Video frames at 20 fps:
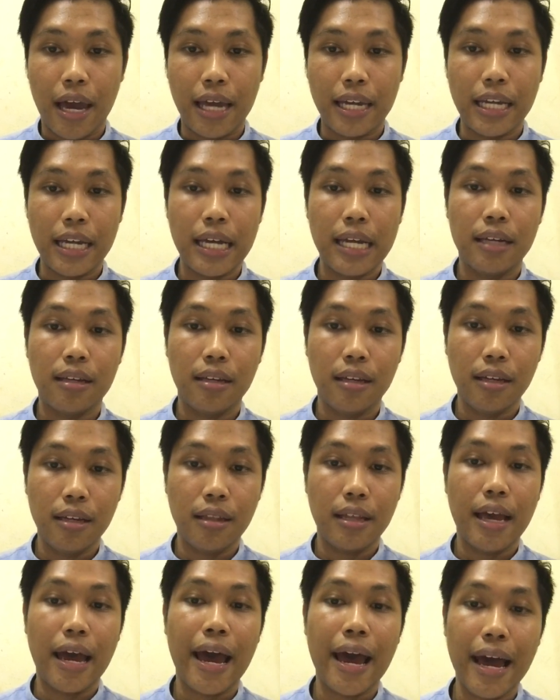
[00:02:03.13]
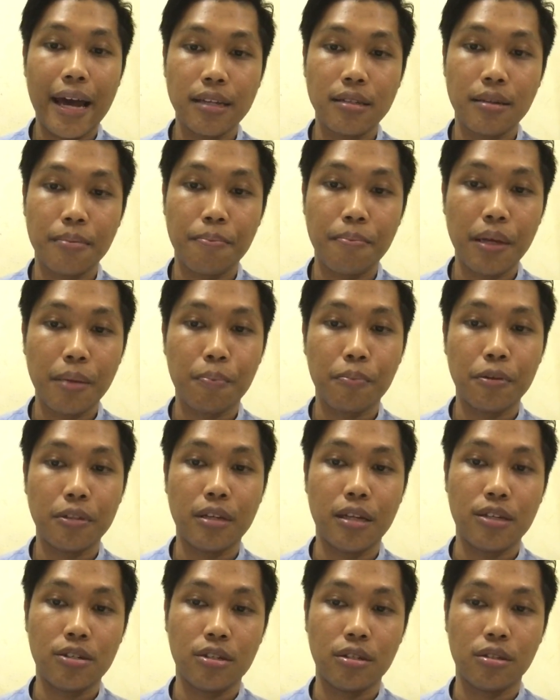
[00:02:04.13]
and it has a big
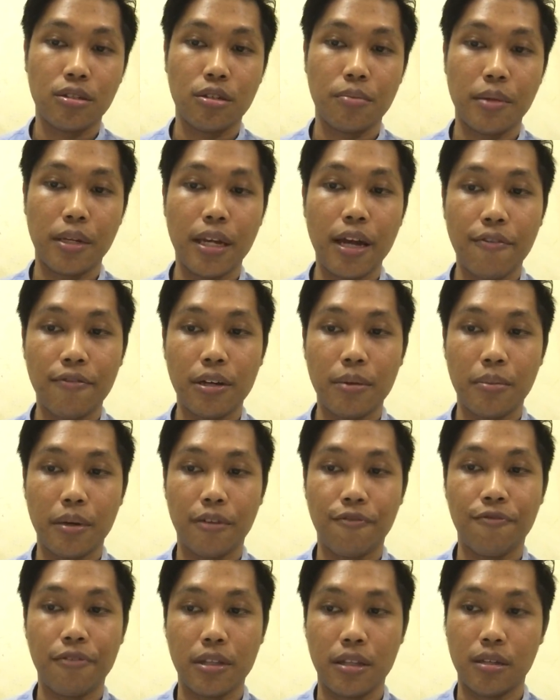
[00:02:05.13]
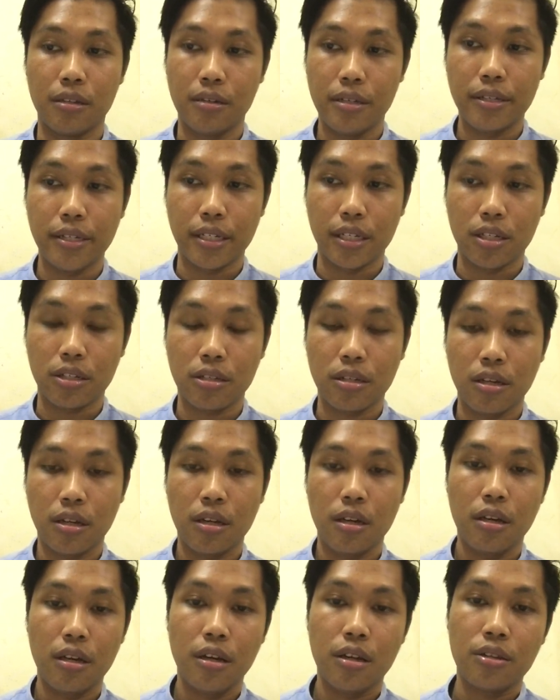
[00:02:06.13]
potential to be developed in further research.
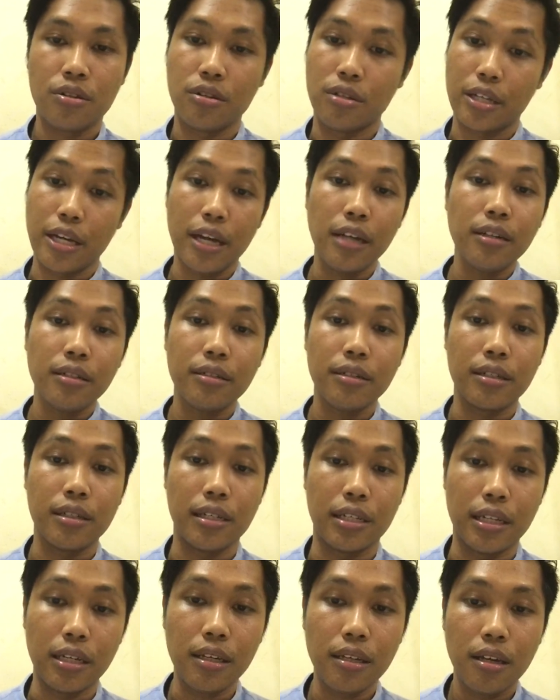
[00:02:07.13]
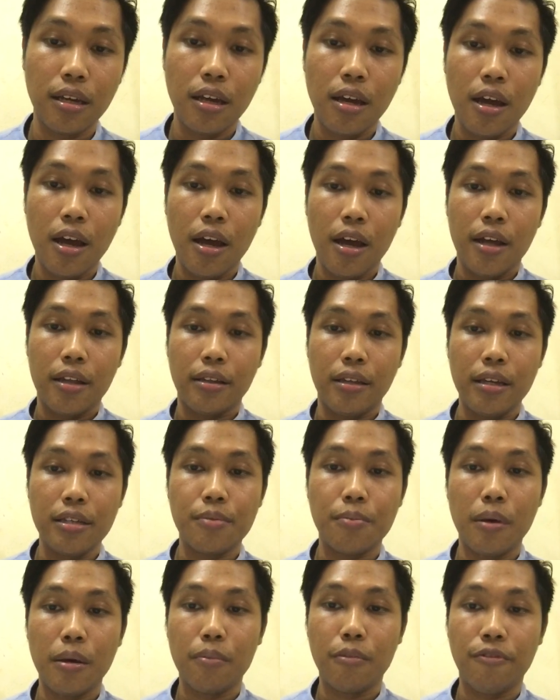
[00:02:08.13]
So generally, this
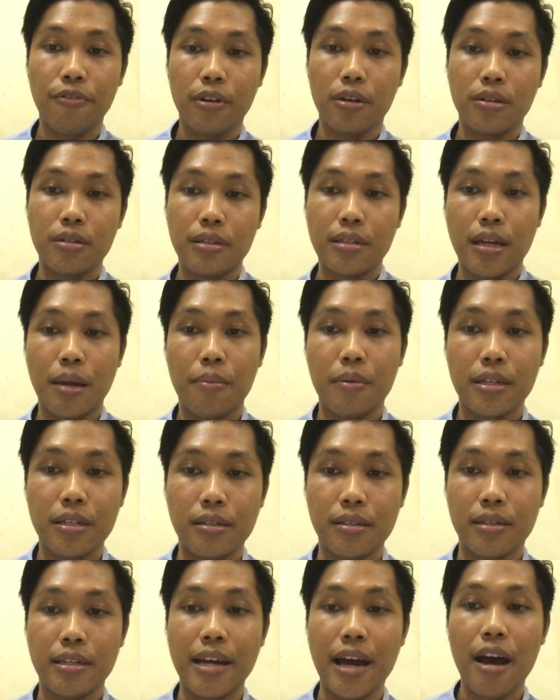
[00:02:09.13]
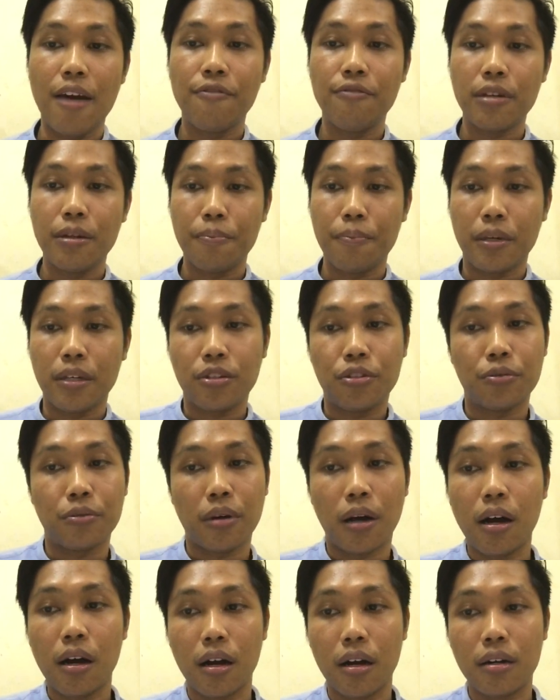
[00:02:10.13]
biomorphic concept is developing through
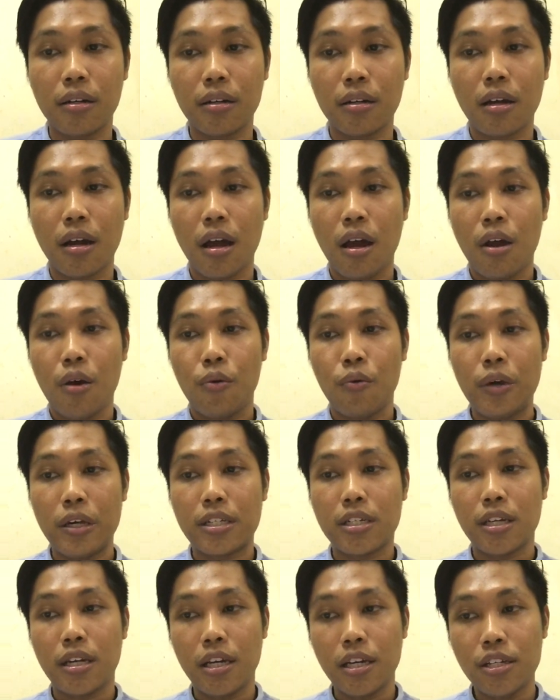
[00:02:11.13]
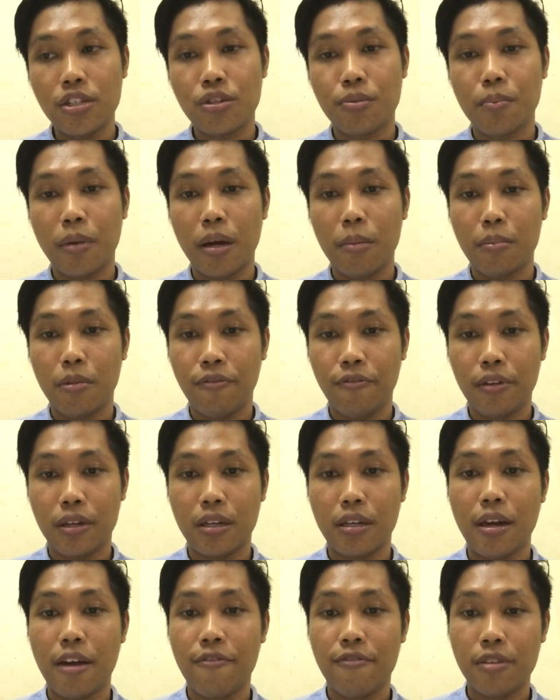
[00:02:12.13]
art, which each biomorphic
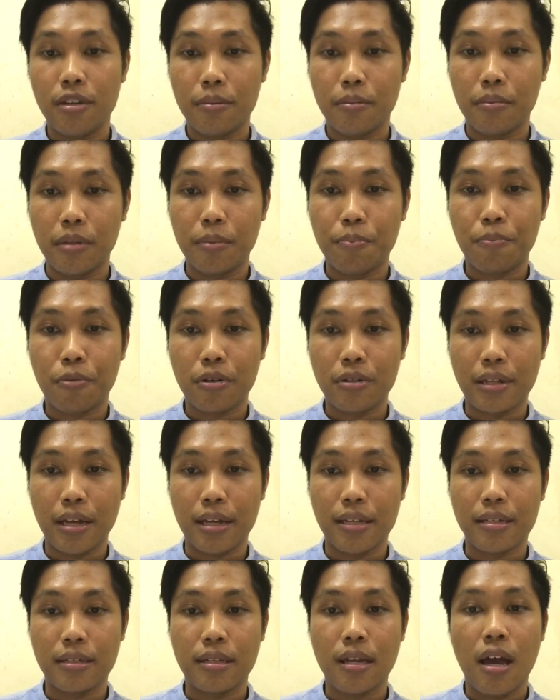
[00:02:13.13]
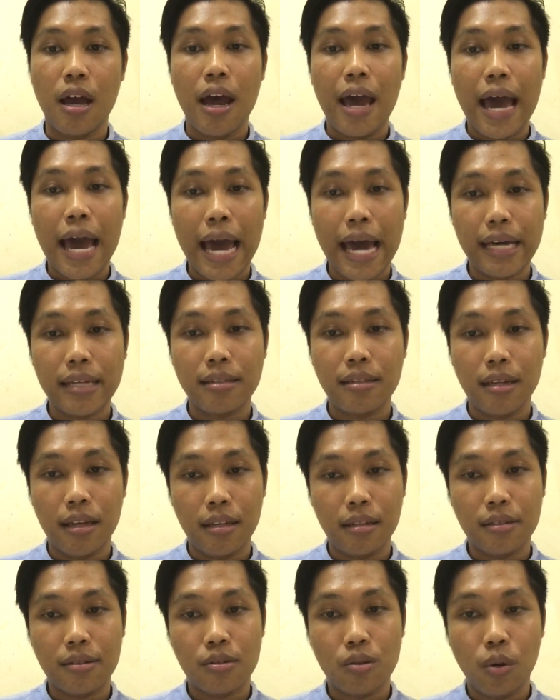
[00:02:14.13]
development process has
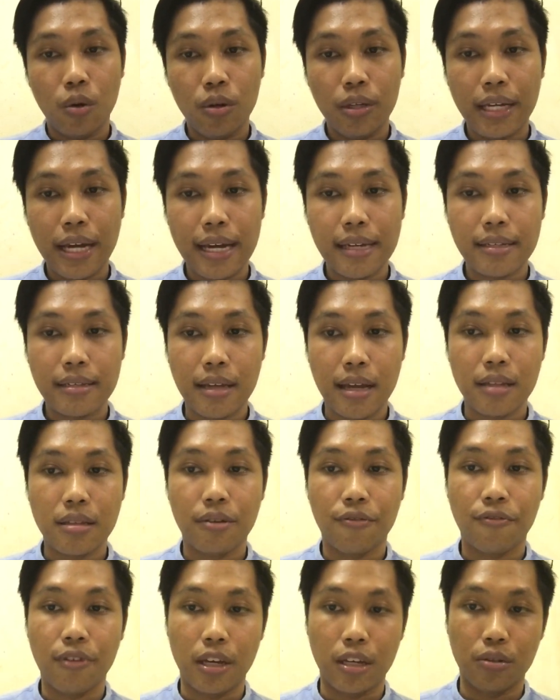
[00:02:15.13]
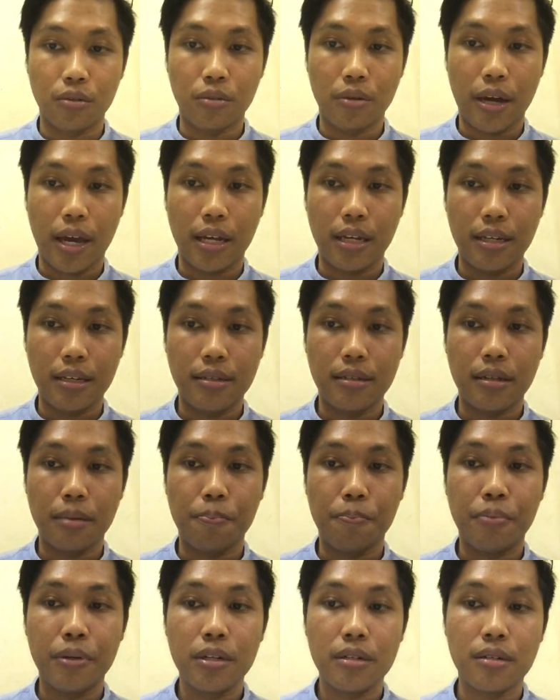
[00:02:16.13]
its own aesthetic value and is a
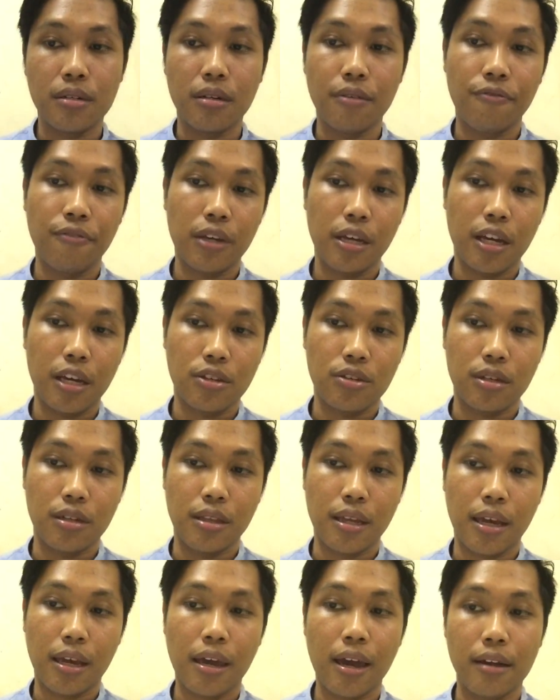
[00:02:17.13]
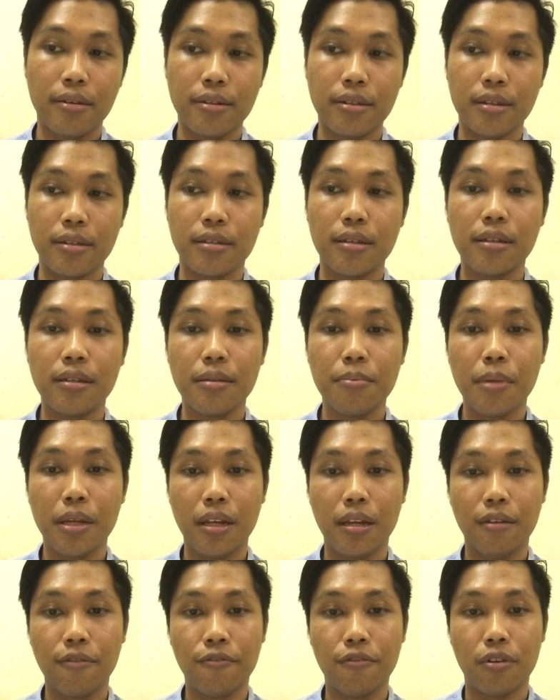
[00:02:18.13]
personification that carries a certain
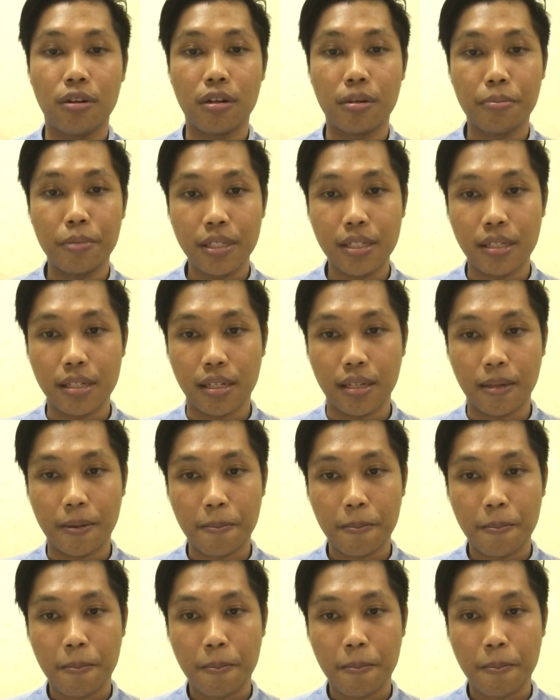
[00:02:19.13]
meaning for a person.